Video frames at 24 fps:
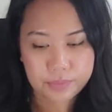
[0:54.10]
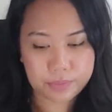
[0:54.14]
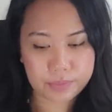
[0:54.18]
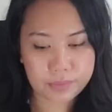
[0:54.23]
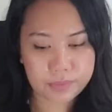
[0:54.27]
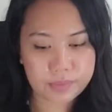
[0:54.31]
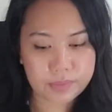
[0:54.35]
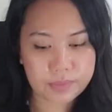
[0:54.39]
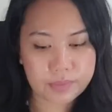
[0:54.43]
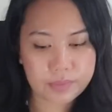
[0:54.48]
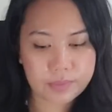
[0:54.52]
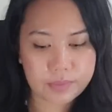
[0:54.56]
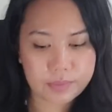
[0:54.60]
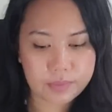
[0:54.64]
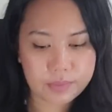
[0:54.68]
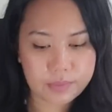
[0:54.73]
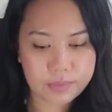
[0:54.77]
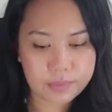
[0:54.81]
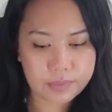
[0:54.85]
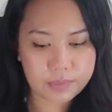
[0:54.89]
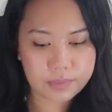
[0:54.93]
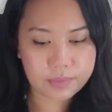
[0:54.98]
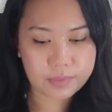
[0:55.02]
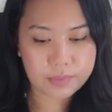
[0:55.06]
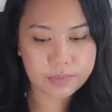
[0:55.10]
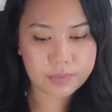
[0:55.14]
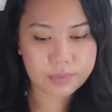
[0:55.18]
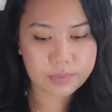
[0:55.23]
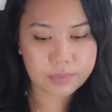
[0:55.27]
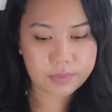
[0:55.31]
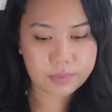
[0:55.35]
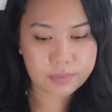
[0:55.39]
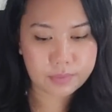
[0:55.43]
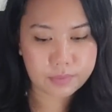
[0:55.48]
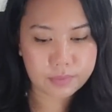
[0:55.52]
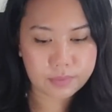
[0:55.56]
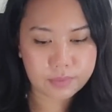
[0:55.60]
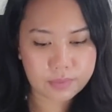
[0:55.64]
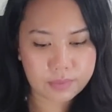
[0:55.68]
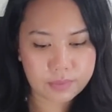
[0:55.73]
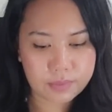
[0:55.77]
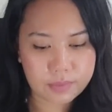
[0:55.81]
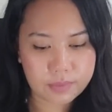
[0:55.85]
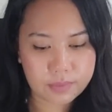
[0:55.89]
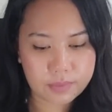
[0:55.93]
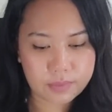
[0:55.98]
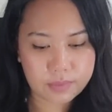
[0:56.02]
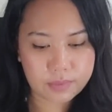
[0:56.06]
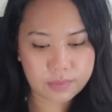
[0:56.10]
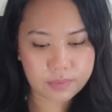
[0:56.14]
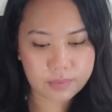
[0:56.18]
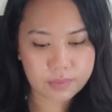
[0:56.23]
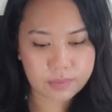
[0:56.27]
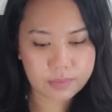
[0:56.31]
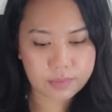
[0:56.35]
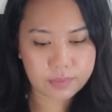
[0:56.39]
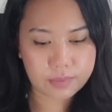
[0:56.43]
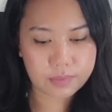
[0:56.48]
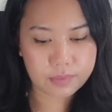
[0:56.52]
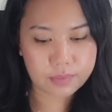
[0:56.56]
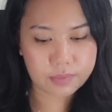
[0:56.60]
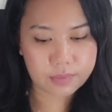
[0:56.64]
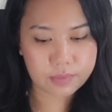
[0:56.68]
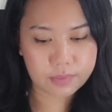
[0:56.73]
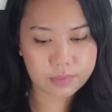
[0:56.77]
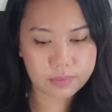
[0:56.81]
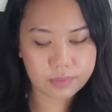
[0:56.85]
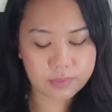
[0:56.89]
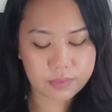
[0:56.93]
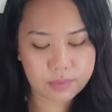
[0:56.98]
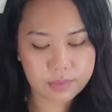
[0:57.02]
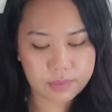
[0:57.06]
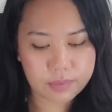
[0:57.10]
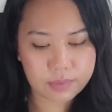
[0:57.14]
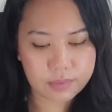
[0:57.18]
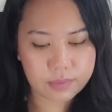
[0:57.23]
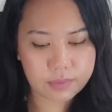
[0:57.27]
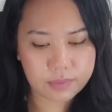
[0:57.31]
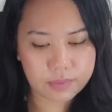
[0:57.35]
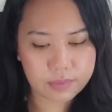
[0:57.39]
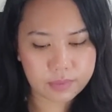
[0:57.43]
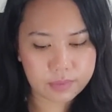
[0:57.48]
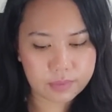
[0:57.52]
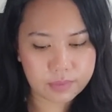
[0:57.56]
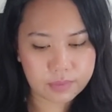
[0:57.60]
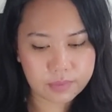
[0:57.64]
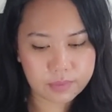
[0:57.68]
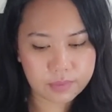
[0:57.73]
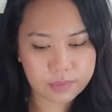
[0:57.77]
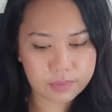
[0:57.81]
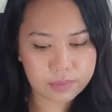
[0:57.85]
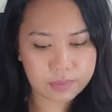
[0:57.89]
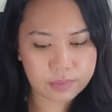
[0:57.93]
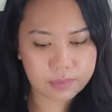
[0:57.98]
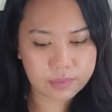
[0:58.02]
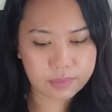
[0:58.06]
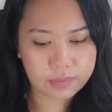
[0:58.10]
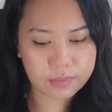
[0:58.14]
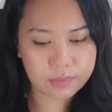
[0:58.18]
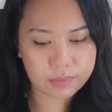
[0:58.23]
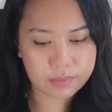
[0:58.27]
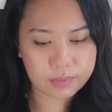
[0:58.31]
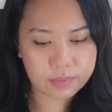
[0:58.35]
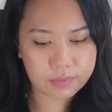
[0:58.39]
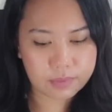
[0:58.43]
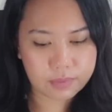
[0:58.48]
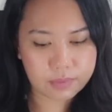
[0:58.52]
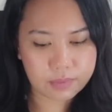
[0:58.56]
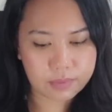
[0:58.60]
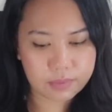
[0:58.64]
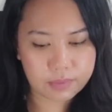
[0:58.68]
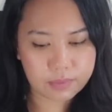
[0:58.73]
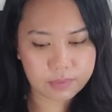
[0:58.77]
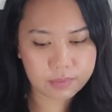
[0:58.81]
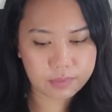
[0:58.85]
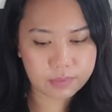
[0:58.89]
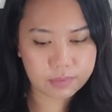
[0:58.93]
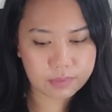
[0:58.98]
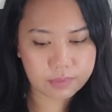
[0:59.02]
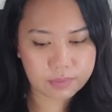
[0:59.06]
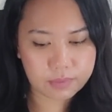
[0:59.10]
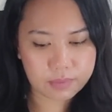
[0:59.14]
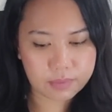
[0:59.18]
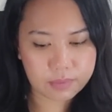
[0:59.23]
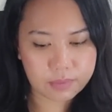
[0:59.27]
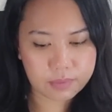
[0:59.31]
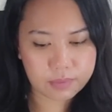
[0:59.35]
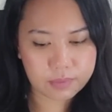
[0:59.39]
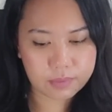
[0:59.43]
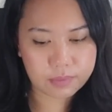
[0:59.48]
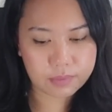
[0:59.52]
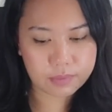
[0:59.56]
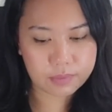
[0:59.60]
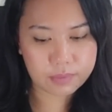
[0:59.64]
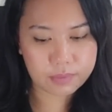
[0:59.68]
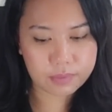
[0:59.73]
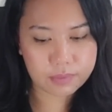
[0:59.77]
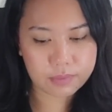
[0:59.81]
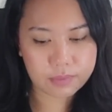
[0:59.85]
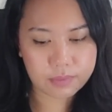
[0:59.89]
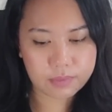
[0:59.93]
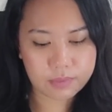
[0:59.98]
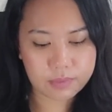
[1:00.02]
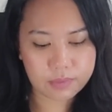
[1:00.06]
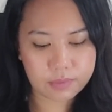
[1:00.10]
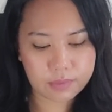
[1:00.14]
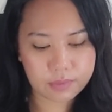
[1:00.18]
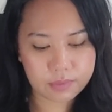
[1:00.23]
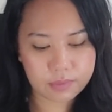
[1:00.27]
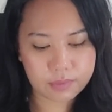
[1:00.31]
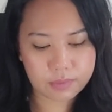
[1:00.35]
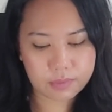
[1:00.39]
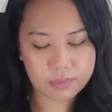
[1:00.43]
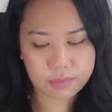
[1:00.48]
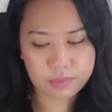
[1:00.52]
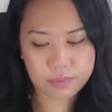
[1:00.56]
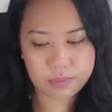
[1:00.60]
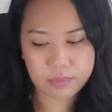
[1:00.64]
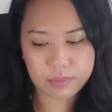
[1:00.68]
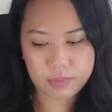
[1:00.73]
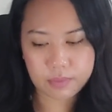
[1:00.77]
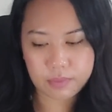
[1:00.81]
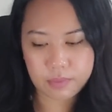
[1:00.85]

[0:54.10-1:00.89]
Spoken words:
No one is speaking in this clip.